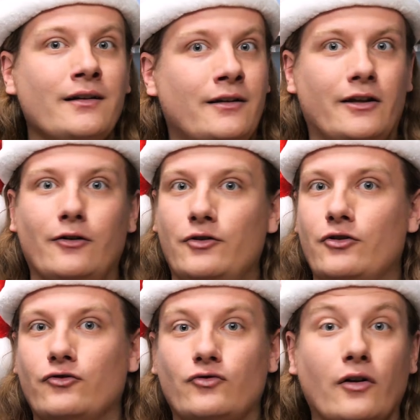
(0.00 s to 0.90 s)
you can go to
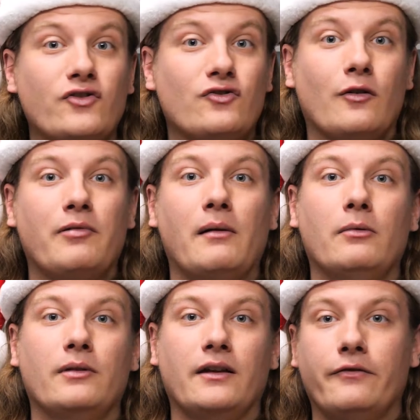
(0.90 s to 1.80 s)
your drugstore
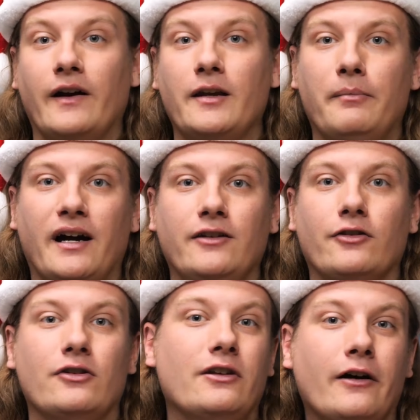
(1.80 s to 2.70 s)
probably and find a
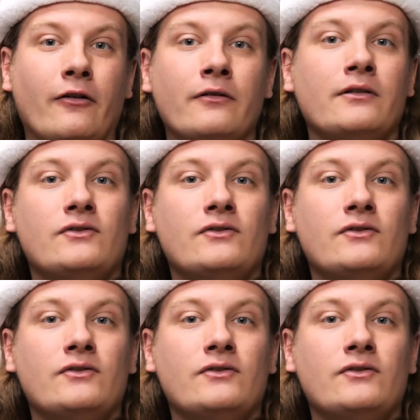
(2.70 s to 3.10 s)
binder, you know,